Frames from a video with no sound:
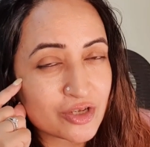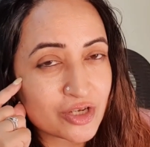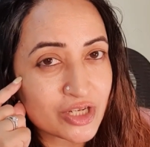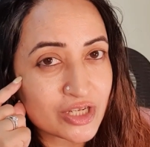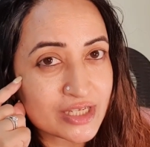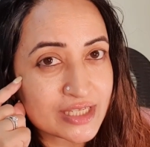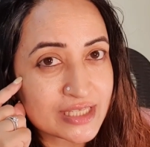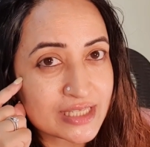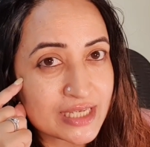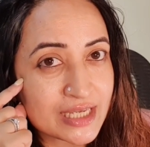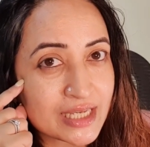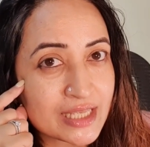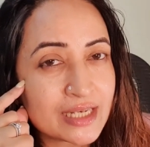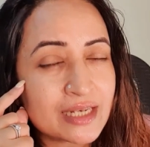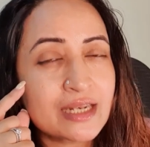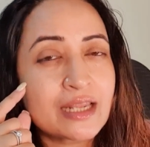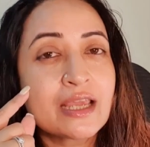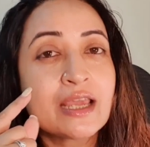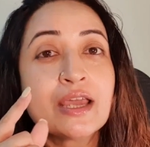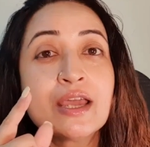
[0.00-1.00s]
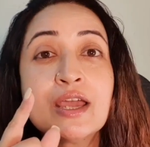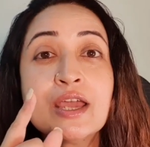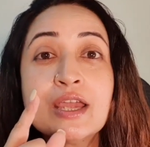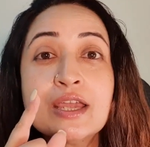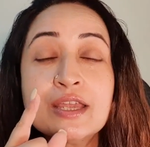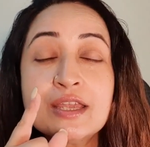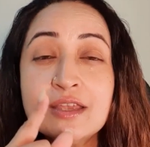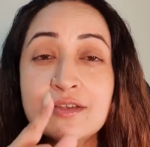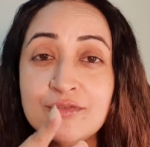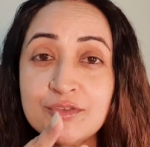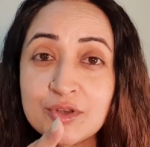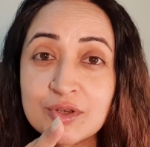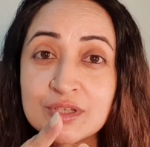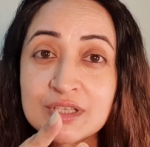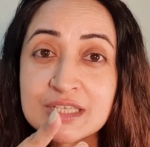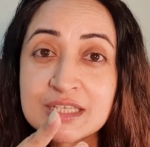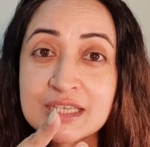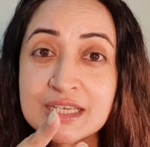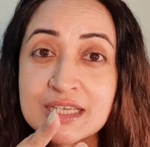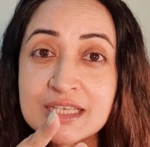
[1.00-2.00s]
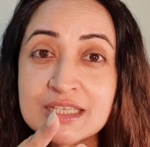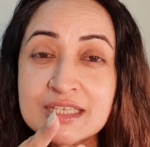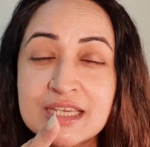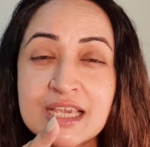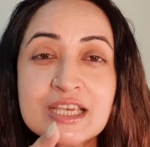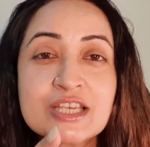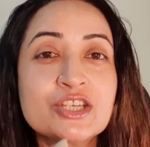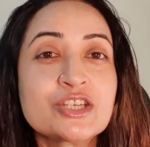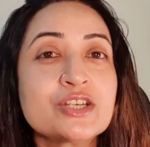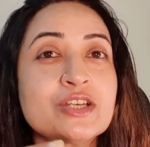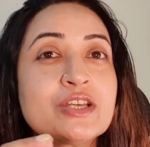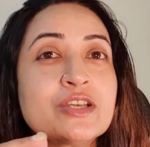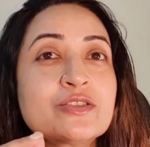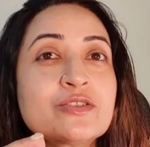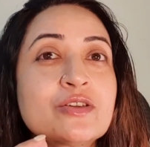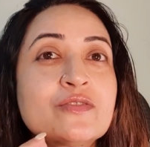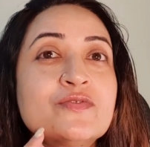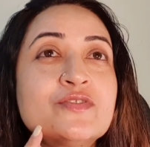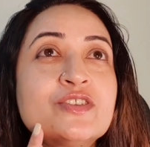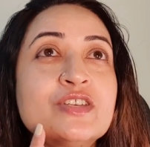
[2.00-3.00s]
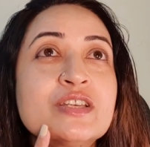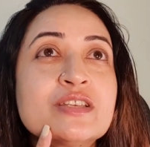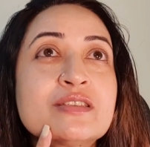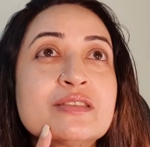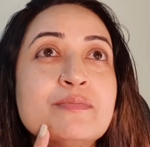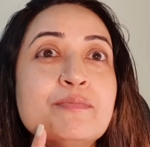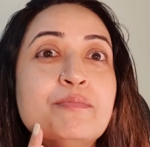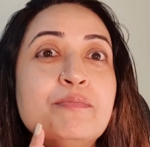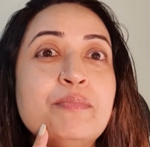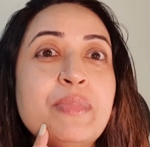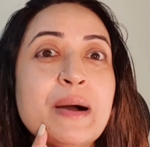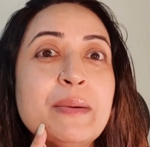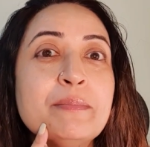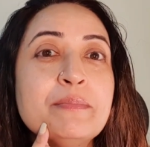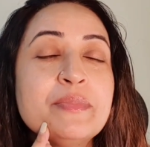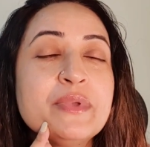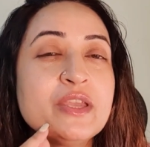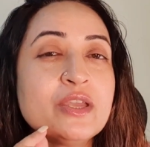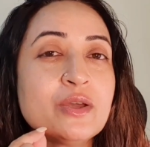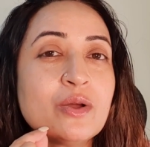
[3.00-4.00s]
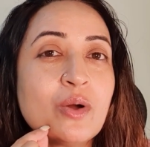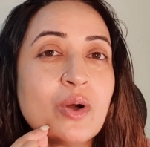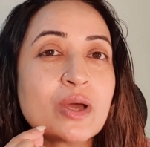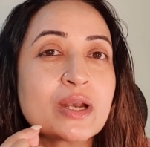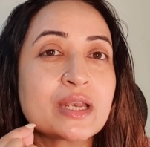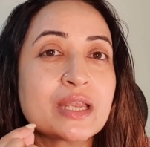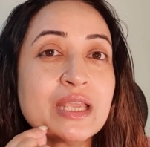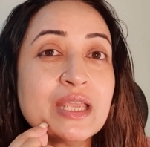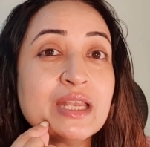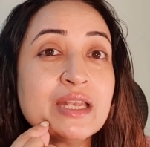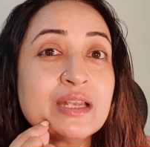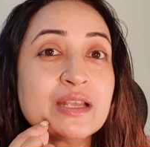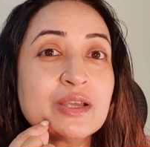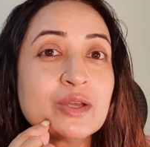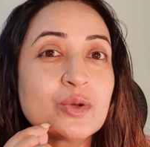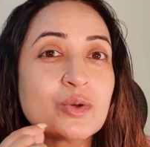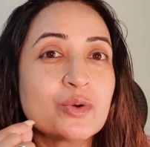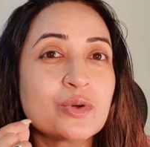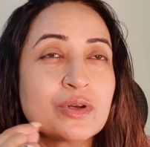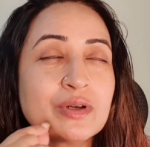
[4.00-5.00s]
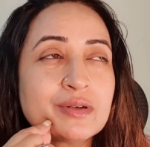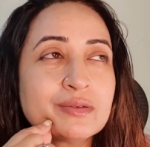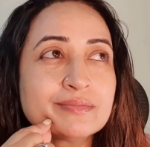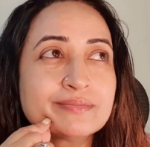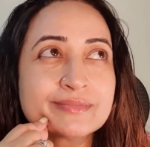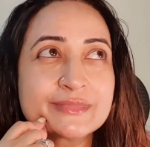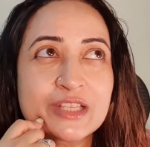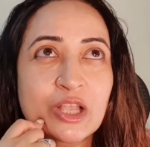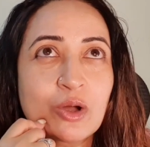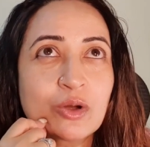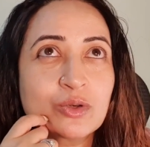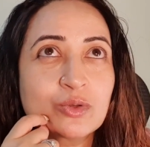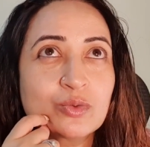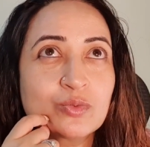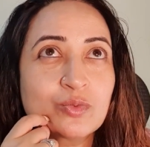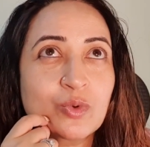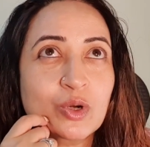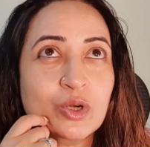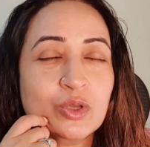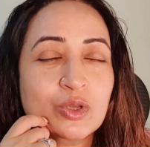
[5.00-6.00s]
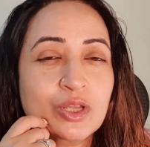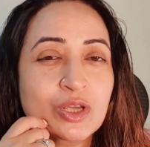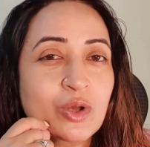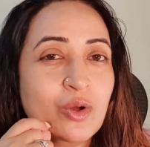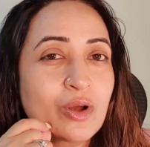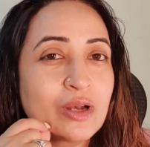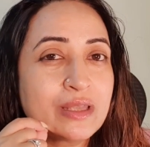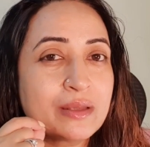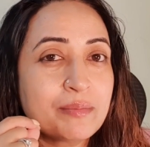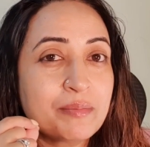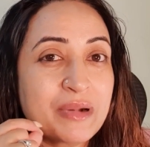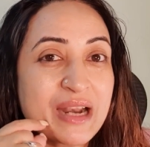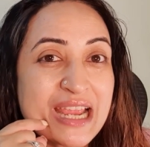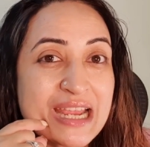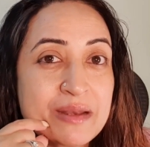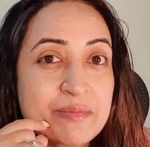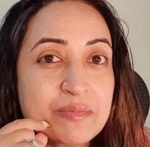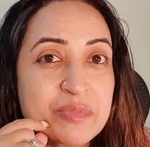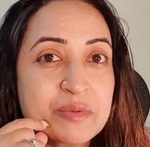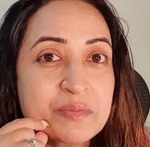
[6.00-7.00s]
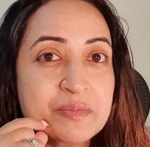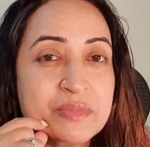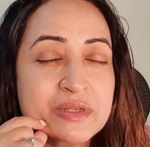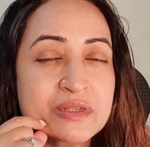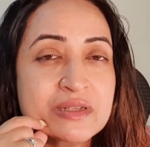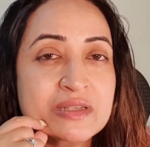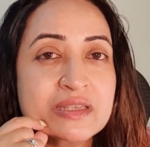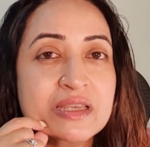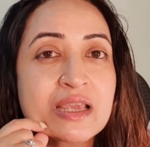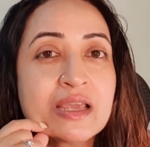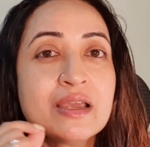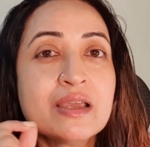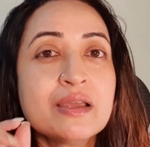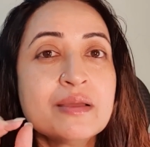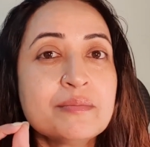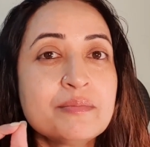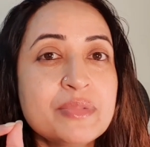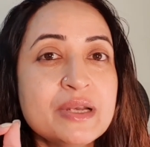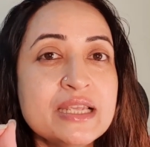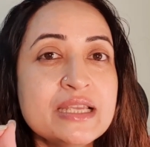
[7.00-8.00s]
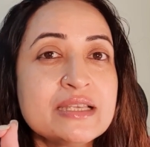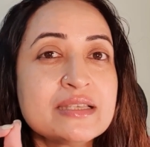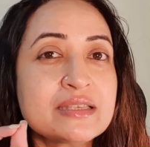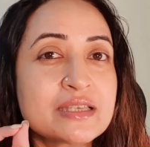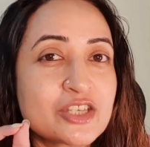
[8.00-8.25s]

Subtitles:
on your skin, if you're seeing textures of just bumpy or ingrown or what do they call the blind pimples, please